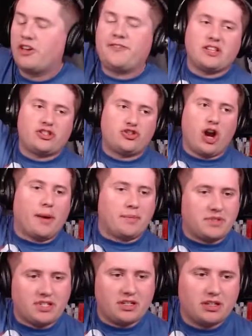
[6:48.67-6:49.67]
Defense
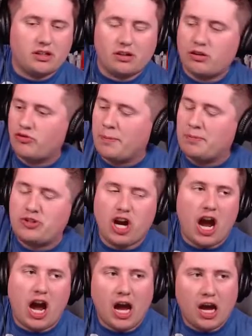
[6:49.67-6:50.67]
dropped.
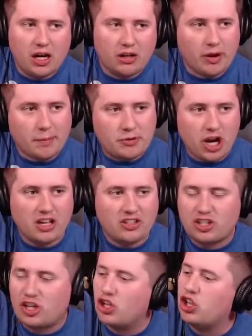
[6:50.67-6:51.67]
Ripjaw.
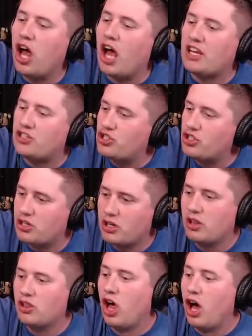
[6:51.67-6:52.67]
Ripjaw's clutch.
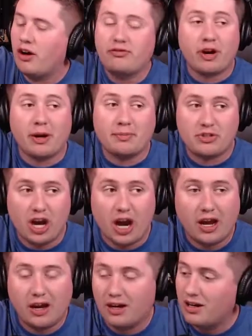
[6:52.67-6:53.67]
Love
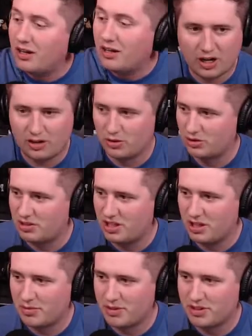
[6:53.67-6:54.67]
Ripjaw. Our whole
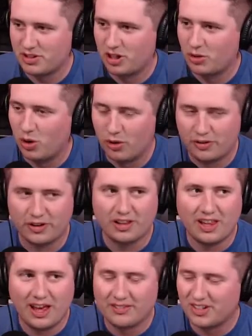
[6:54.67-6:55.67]
team is so
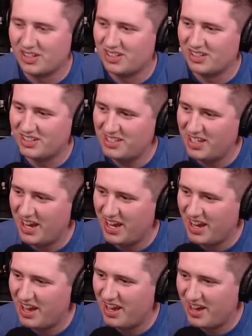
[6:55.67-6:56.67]
over leveled.
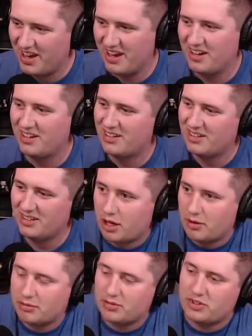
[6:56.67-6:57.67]
Yeah.
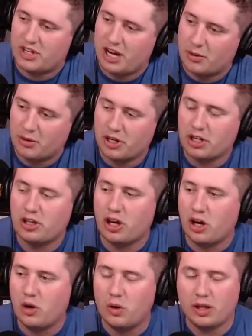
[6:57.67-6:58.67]
Yep. So now we're going to
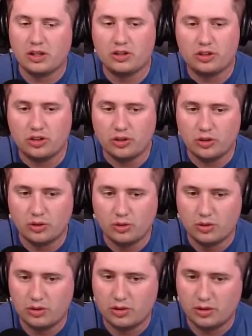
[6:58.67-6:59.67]
go
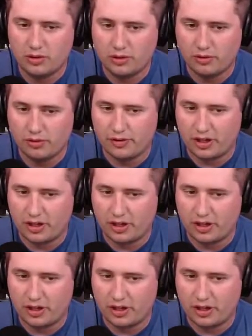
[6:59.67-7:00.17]
into the